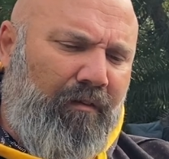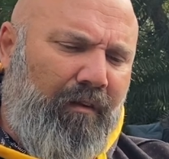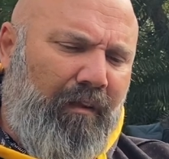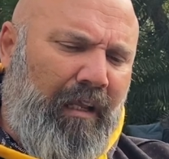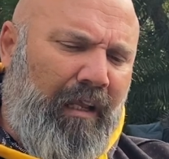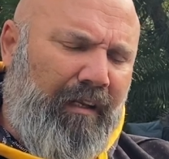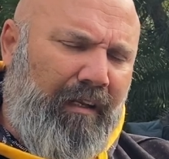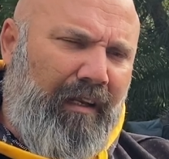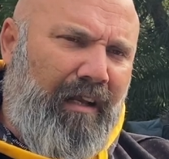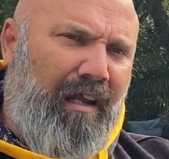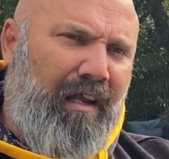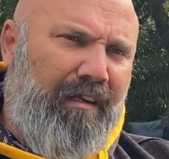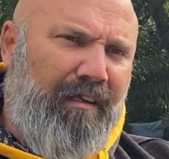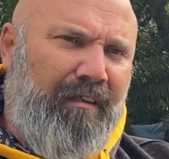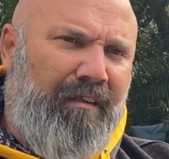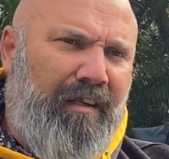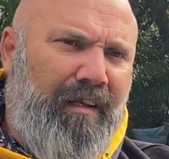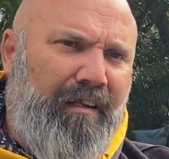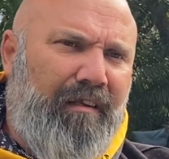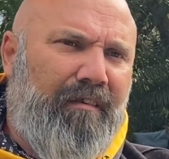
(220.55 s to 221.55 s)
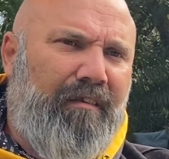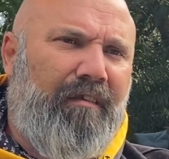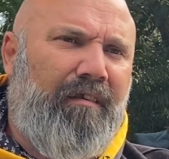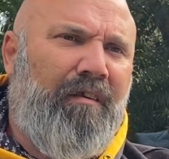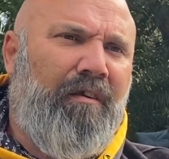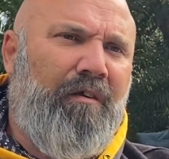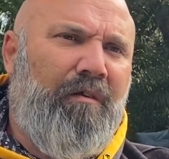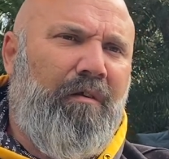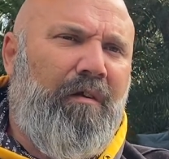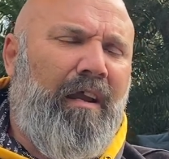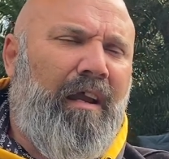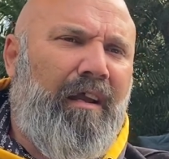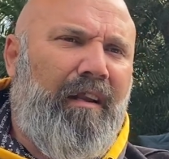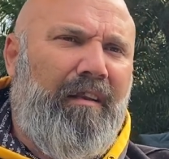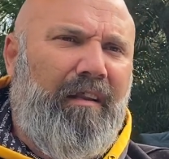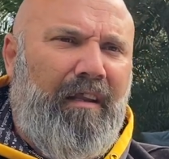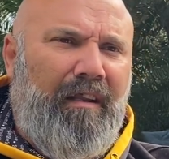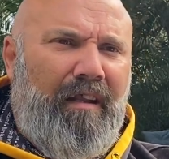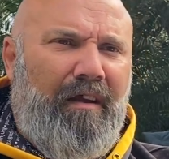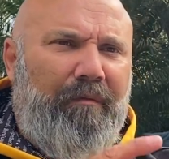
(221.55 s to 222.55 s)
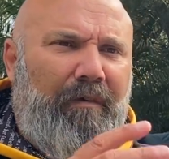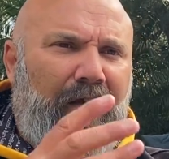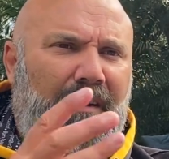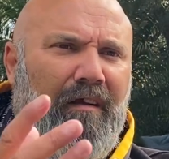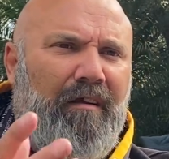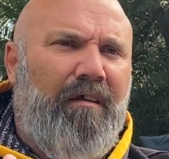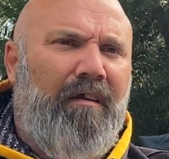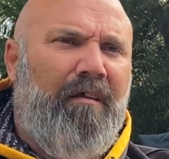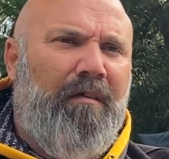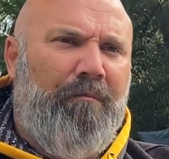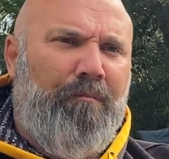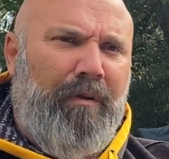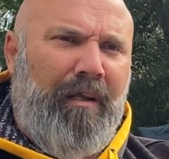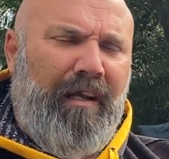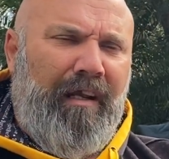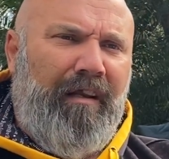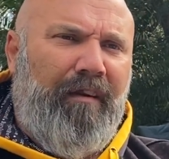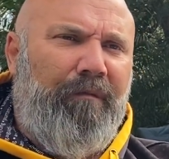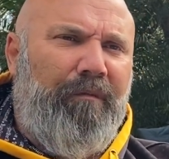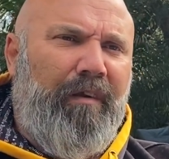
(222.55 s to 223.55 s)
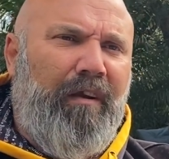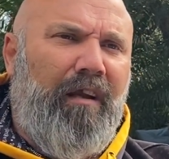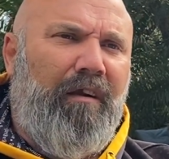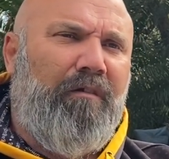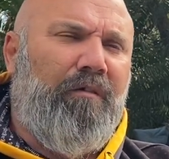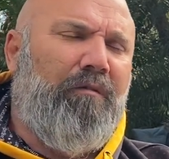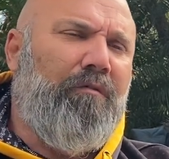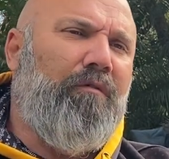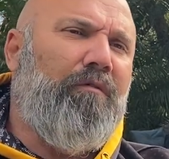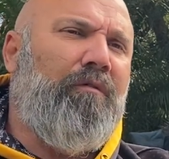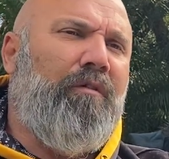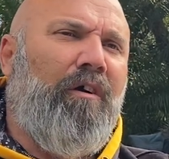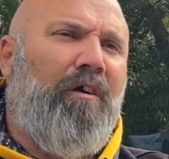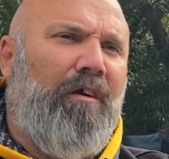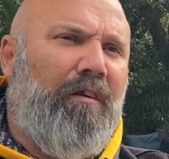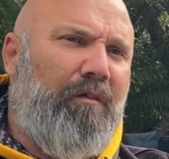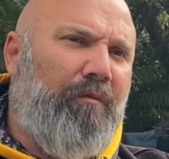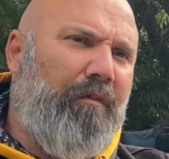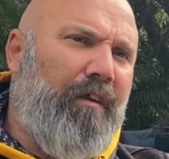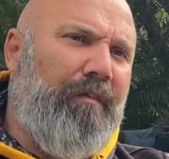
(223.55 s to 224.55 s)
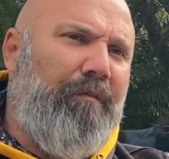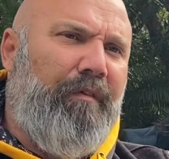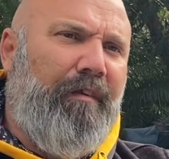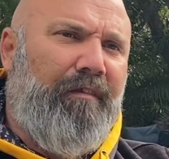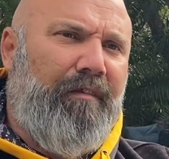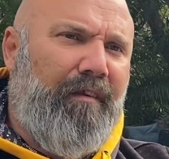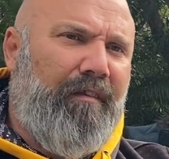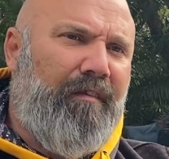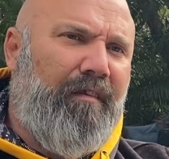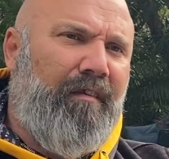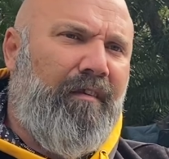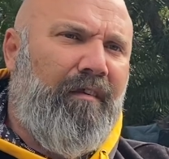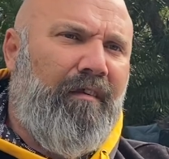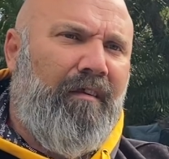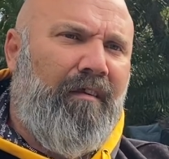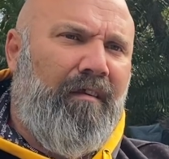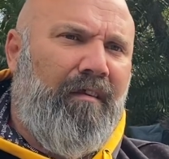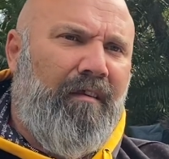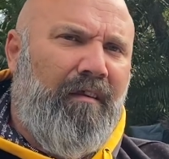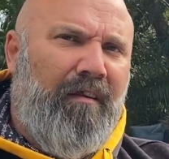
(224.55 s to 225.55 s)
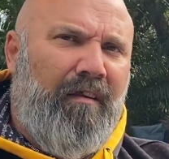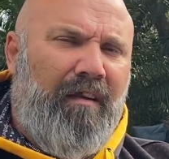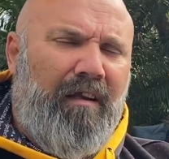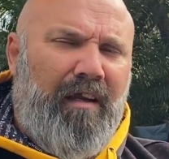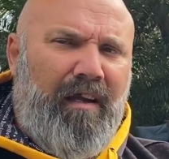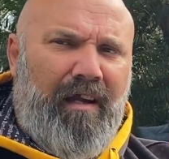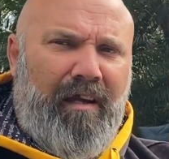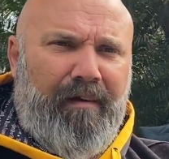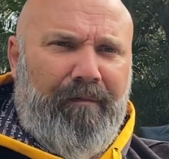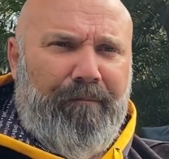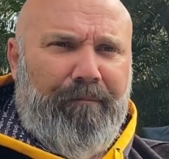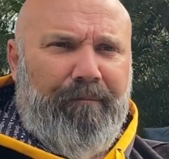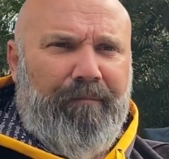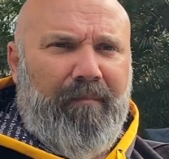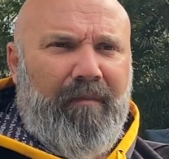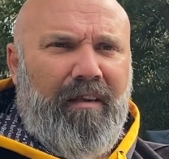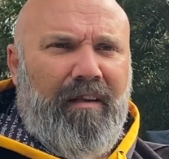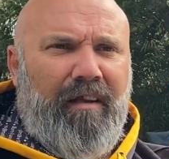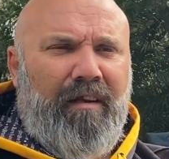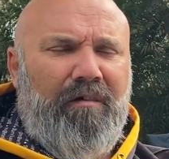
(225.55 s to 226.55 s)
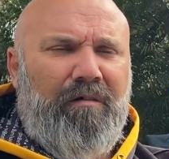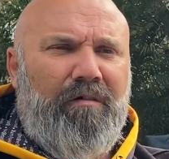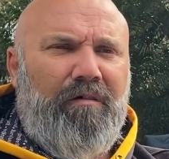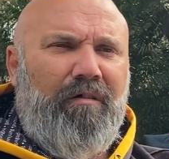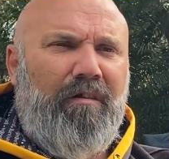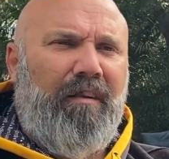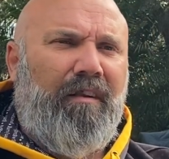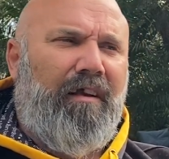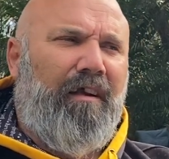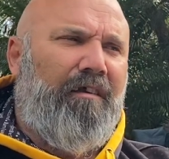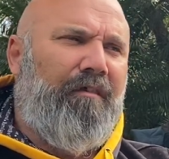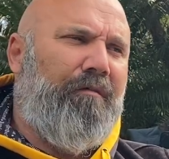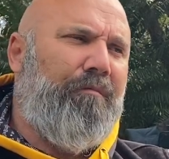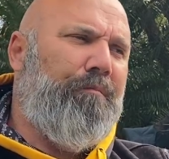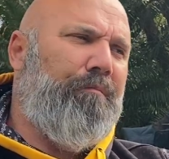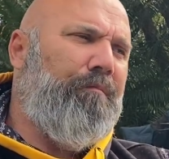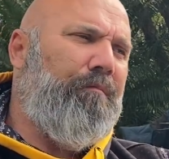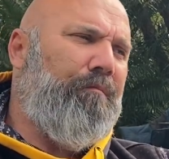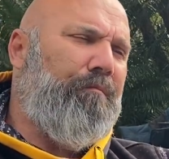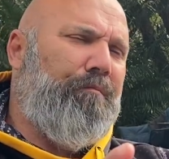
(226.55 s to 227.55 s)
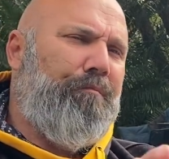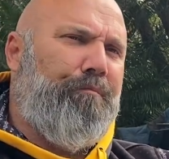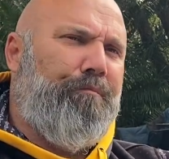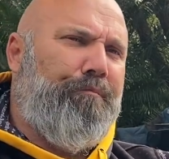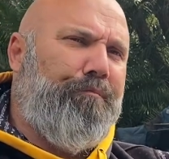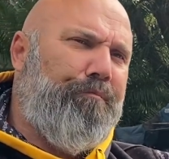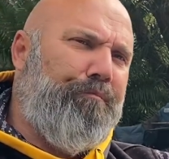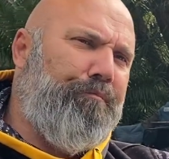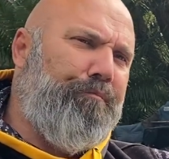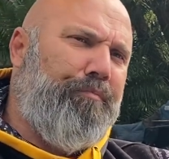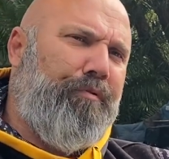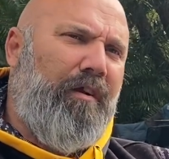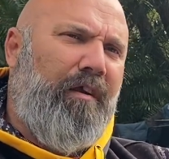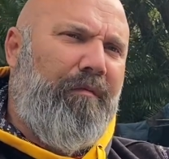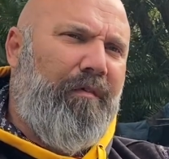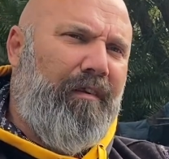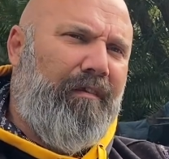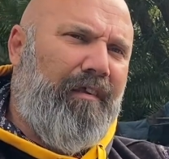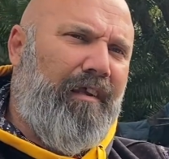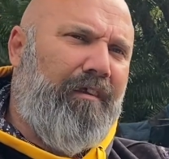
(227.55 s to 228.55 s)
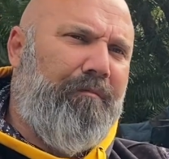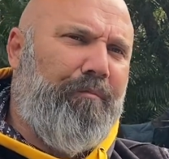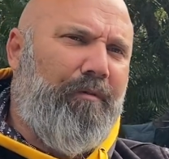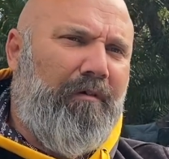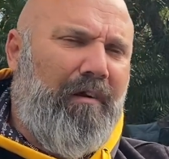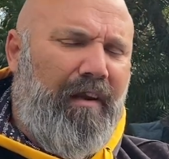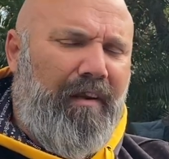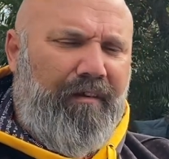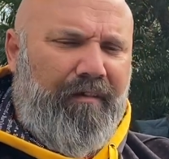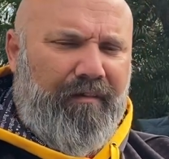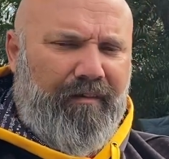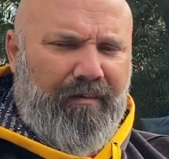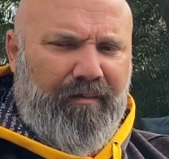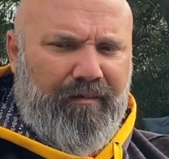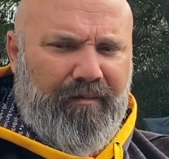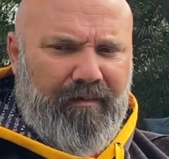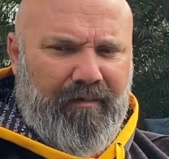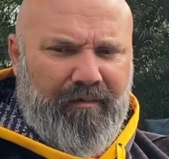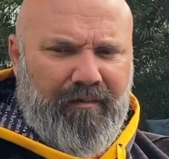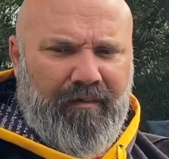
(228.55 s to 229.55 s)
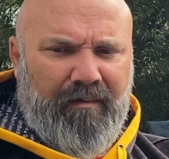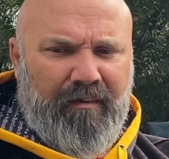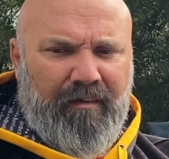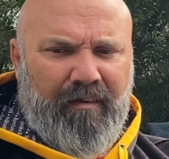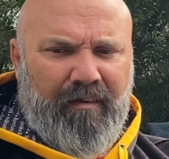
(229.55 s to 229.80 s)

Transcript: had an architect who had another planning thing, because it was time to revisit, all of those previous aspirations, and